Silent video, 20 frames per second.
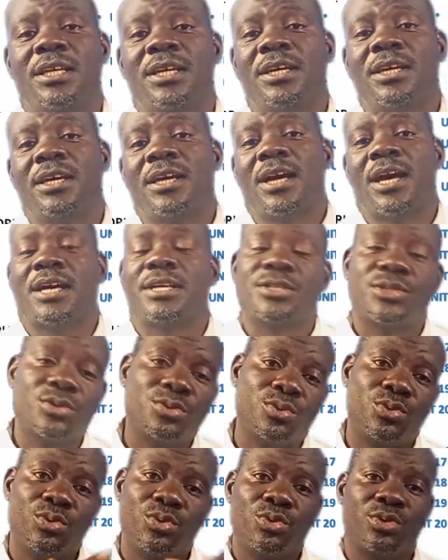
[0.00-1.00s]
as you
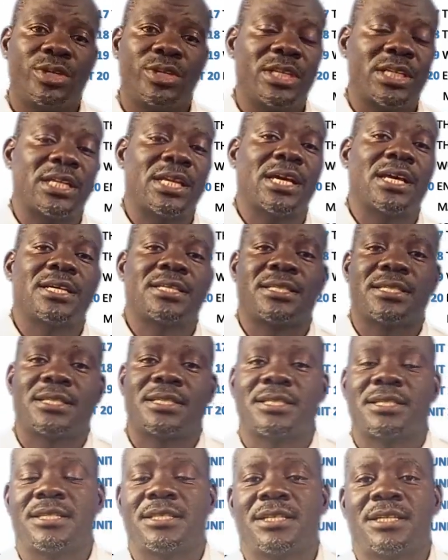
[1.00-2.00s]
do in class,
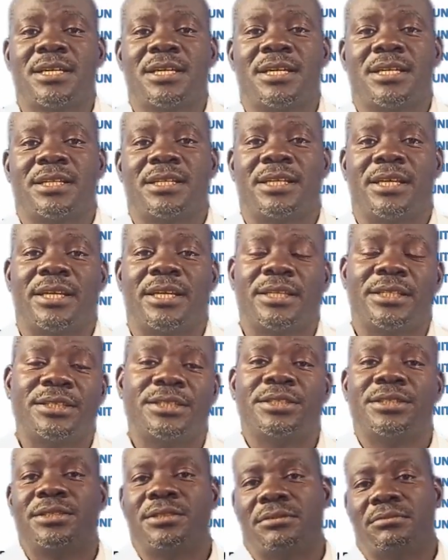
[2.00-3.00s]

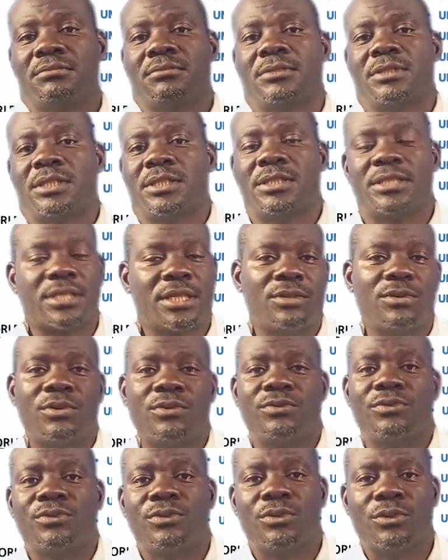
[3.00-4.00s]
then instead of
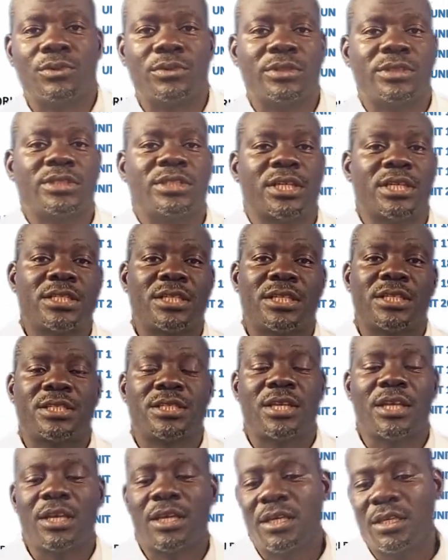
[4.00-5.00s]
just
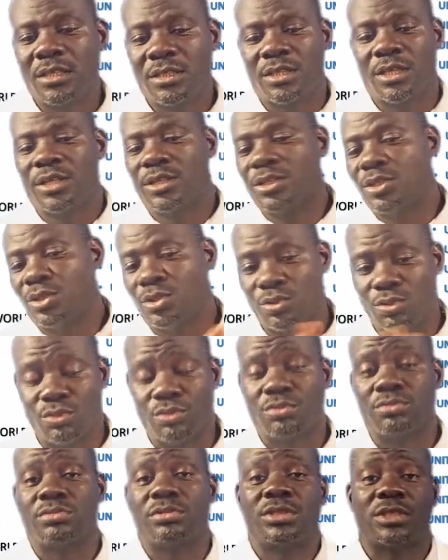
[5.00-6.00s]
staying, then
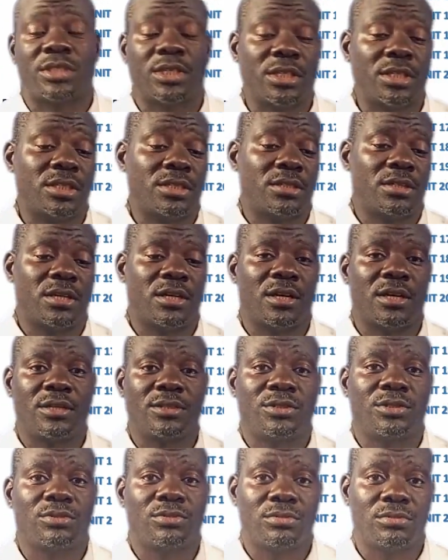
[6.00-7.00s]
you stay there,
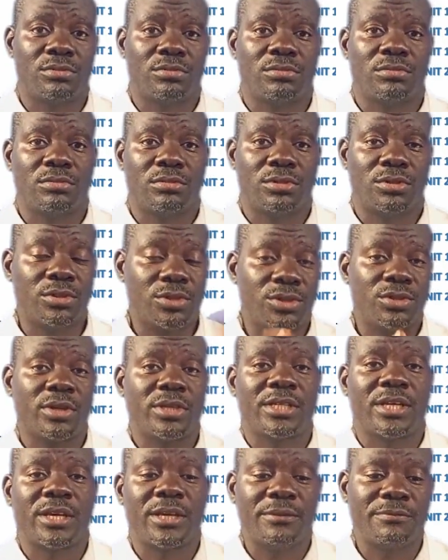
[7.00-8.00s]
you use your
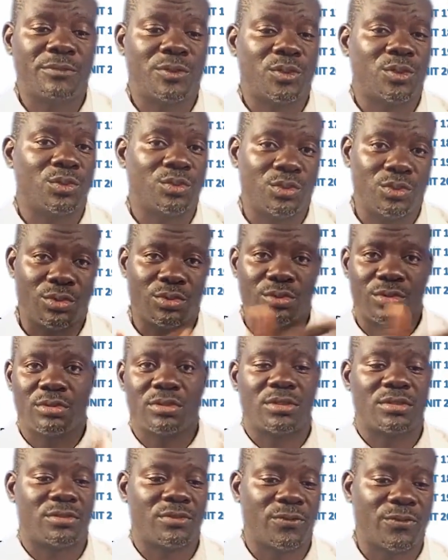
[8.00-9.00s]
time to
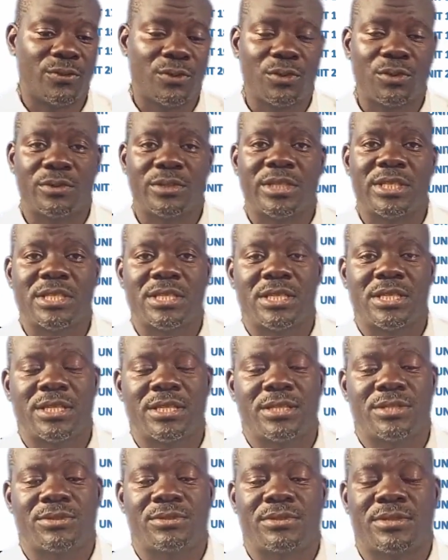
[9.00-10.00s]
follow these
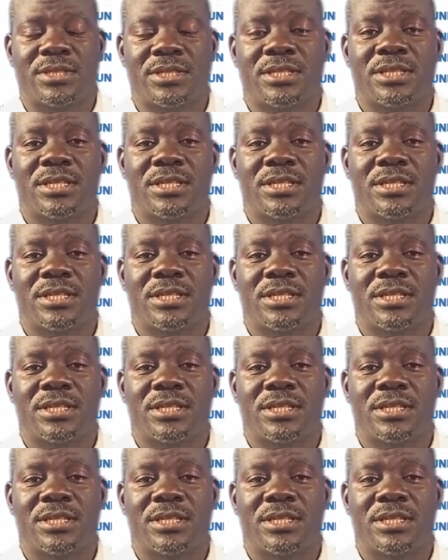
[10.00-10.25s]
lessons.